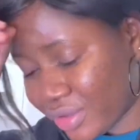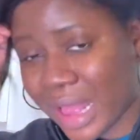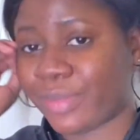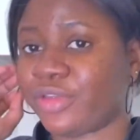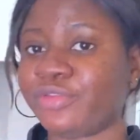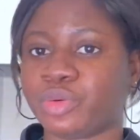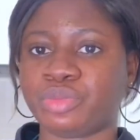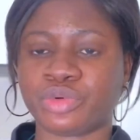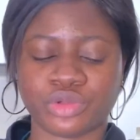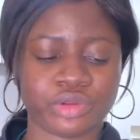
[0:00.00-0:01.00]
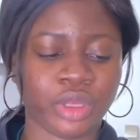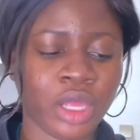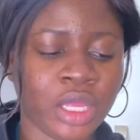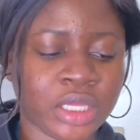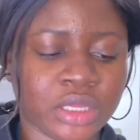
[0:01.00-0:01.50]
I mean for both.
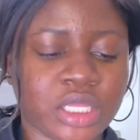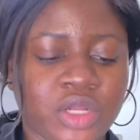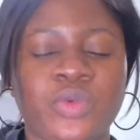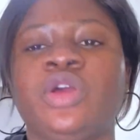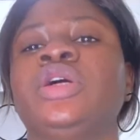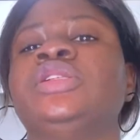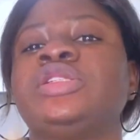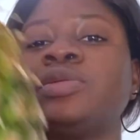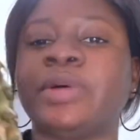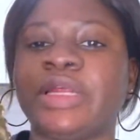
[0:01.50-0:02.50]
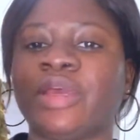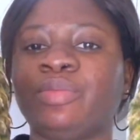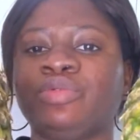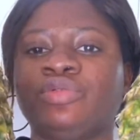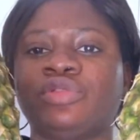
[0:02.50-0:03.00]
Then we got this
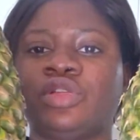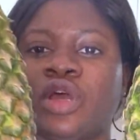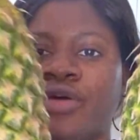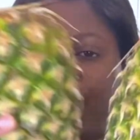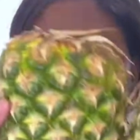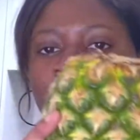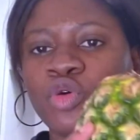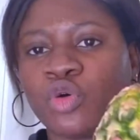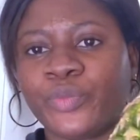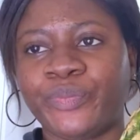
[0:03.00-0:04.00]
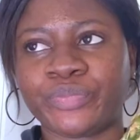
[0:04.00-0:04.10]
pineapples for